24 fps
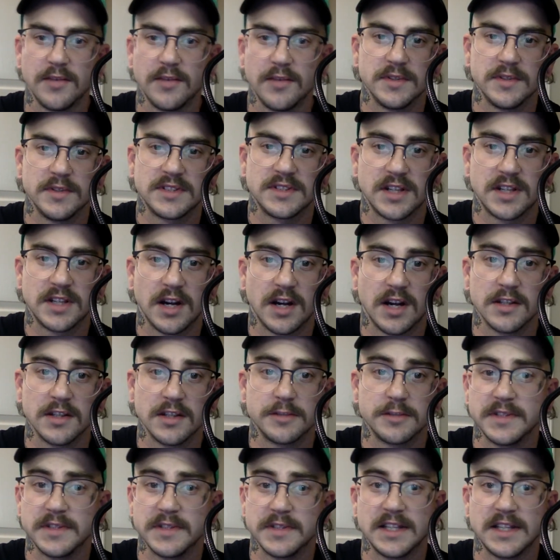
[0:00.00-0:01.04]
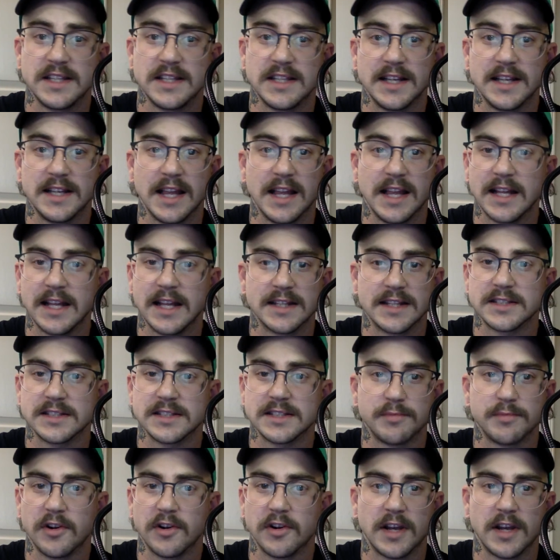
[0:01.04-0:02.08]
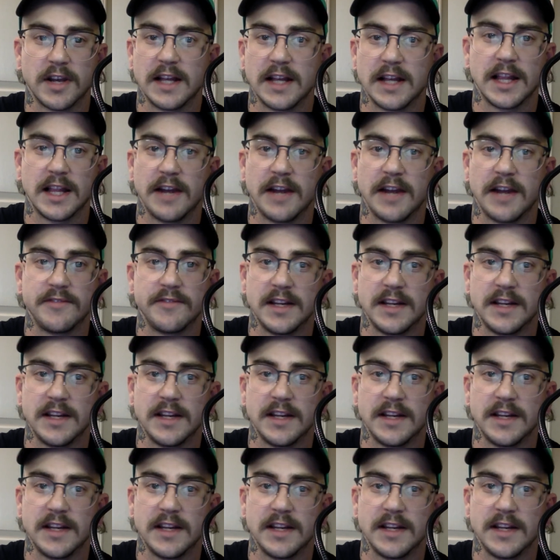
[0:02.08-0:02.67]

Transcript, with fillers: Went to college, but they didn't like the smart guy life.